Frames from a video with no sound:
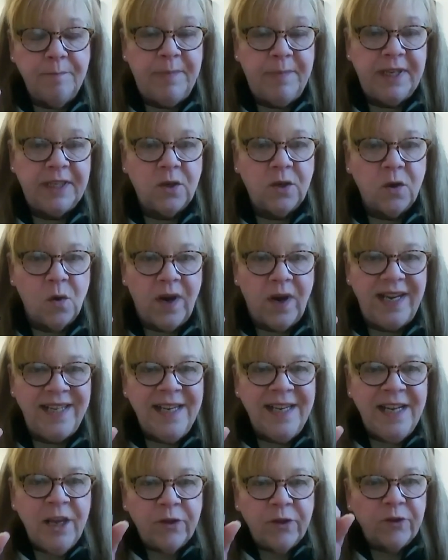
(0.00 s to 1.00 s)
Bitcoin,
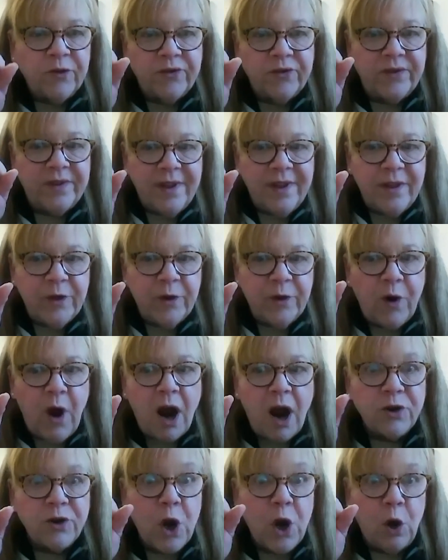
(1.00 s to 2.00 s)
there
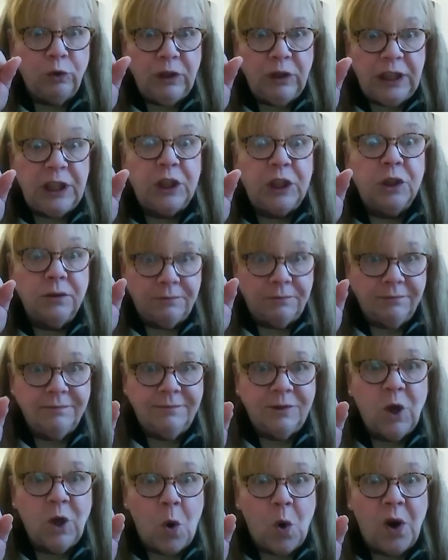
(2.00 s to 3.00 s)
are no little
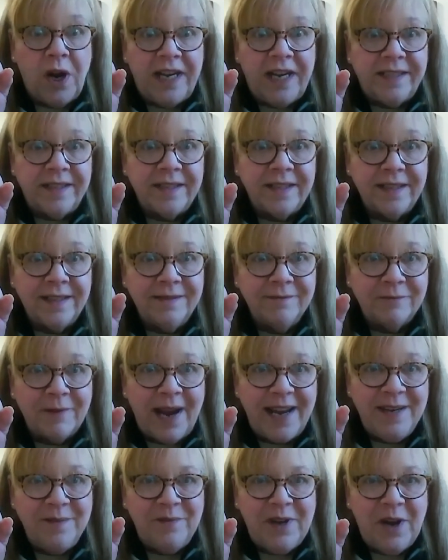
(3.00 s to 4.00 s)
coins, right?